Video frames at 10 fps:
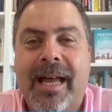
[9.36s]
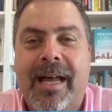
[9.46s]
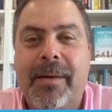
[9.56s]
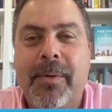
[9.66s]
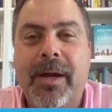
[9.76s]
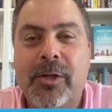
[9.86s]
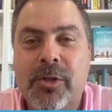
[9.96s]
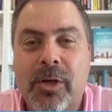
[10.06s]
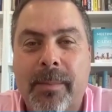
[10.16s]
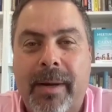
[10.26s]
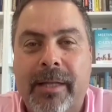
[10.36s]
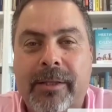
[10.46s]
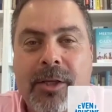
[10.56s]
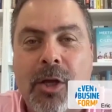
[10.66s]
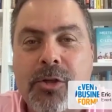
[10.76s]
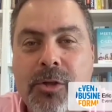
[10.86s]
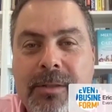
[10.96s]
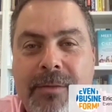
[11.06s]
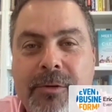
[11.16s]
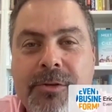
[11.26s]
We're going to talk about cultural
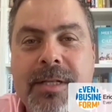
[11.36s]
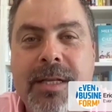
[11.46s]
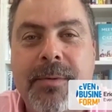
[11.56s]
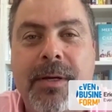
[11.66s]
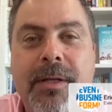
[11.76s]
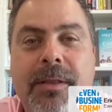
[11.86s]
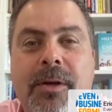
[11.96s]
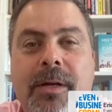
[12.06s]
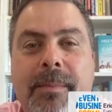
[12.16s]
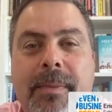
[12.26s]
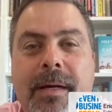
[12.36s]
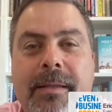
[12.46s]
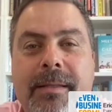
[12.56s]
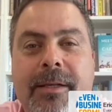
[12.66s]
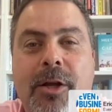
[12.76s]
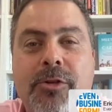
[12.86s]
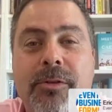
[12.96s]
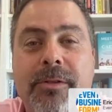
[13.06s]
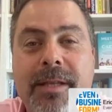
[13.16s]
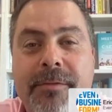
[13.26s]
diversity. We're going to talk about
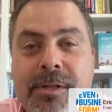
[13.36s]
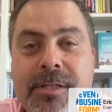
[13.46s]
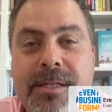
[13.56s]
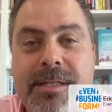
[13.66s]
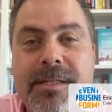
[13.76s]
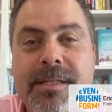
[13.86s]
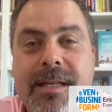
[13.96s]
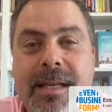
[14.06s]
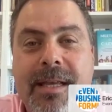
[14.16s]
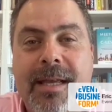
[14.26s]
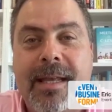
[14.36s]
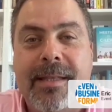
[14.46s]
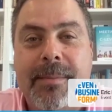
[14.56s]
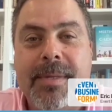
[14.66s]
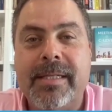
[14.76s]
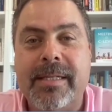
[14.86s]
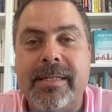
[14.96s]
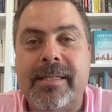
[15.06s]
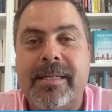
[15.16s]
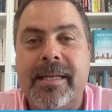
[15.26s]
cultural differences in the
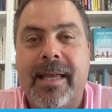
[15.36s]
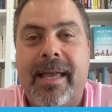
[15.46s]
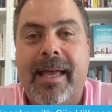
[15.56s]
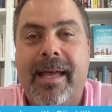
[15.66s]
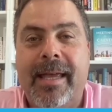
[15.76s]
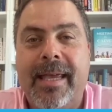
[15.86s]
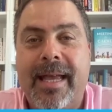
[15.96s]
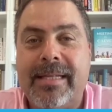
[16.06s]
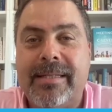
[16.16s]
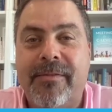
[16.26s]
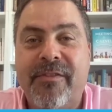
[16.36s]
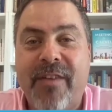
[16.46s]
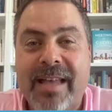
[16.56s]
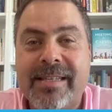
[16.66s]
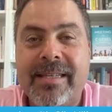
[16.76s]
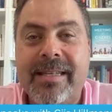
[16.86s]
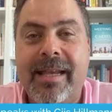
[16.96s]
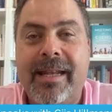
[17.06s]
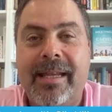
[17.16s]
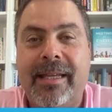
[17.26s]
business. He has a
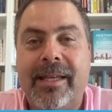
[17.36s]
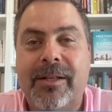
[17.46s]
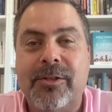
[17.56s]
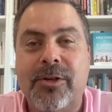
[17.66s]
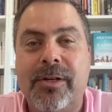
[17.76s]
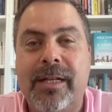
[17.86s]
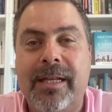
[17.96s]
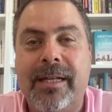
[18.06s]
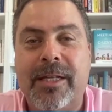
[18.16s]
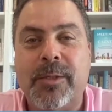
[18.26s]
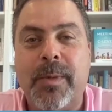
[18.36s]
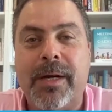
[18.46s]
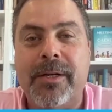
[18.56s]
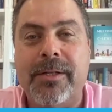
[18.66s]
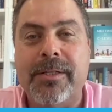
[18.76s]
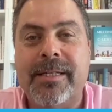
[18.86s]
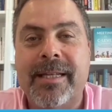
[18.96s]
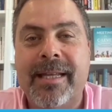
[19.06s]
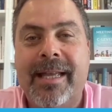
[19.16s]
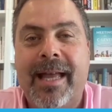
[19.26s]
fascinating journey and experience.
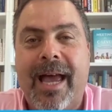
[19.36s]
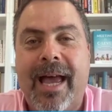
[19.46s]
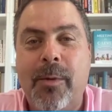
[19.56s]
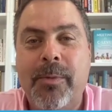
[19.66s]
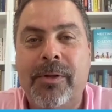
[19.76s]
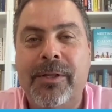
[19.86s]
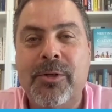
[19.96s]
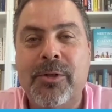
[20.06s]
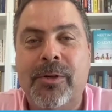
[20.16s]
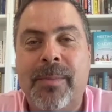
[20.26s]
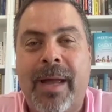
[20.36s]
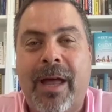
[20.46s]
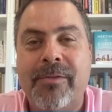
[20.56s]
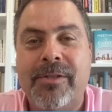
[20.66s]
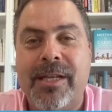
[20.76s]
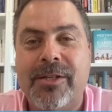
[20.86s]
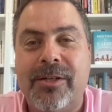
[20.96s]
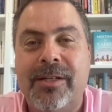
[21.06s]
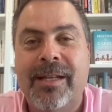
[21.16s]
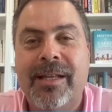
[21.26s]
I hope you'll enjoy my
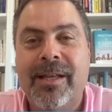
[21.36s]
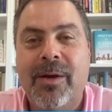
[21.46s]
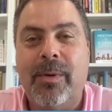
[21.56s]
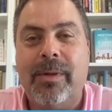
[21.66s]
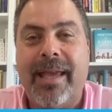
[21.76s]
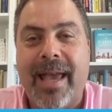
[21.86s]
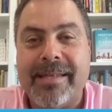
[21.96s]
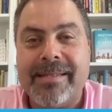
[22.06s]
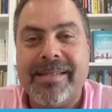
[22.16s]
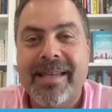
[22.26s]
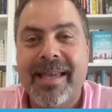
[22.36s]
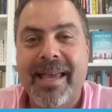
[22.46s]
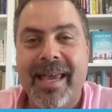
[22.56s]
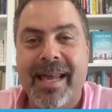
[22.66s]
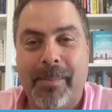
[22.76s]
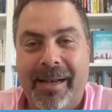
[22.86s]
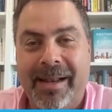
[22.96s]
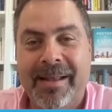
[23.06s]
conversation with Gijs Hillmann.